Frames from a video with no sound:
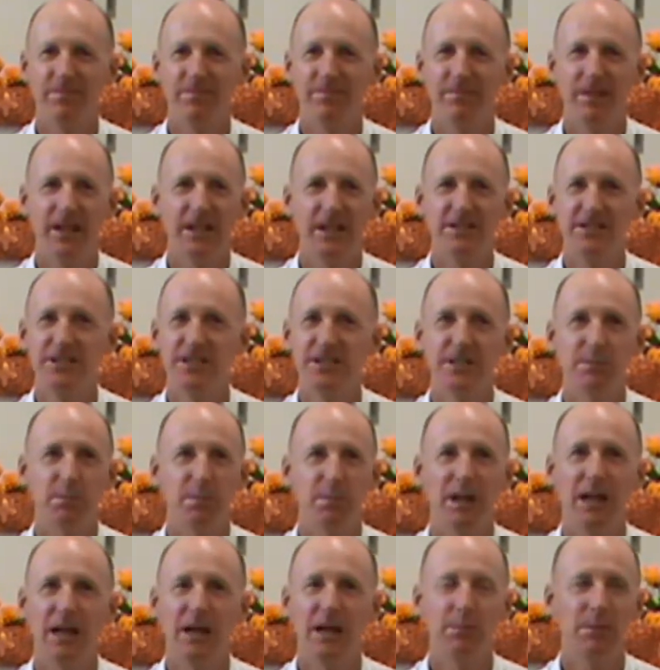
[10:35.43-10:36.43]
That's just
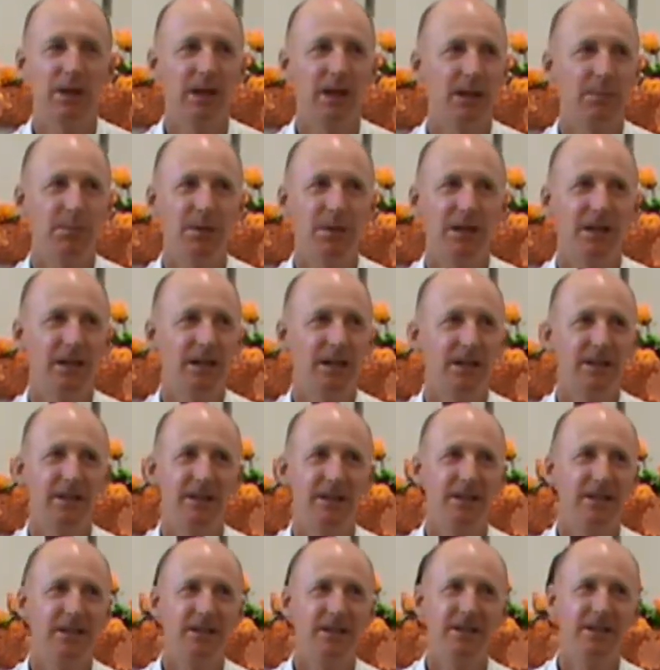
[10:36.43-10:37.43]
blah, blah, blah.
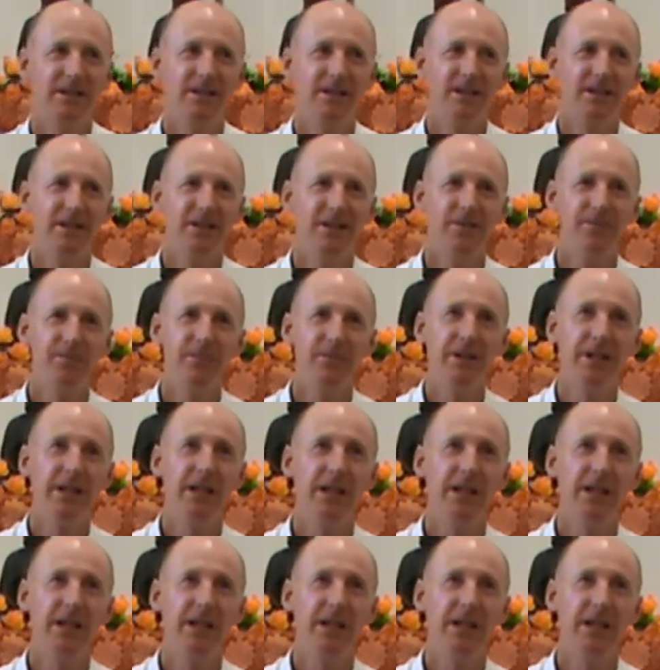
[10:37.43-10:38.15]
You